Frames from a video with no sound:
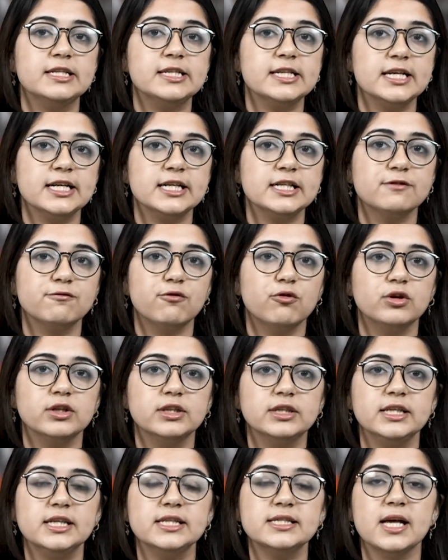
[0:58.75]
takes for
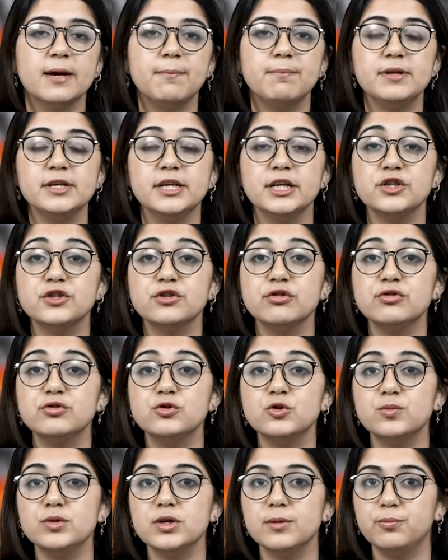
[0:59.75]
these applications
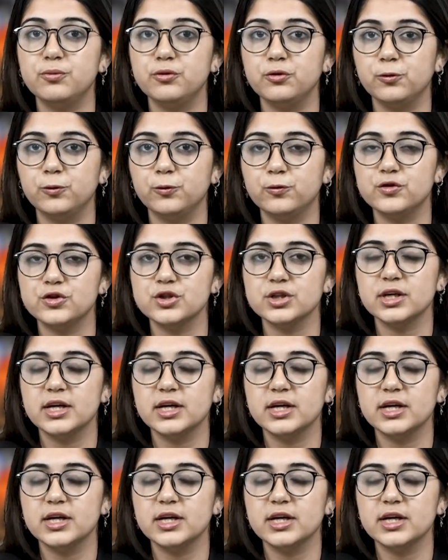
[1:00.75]
to be approved.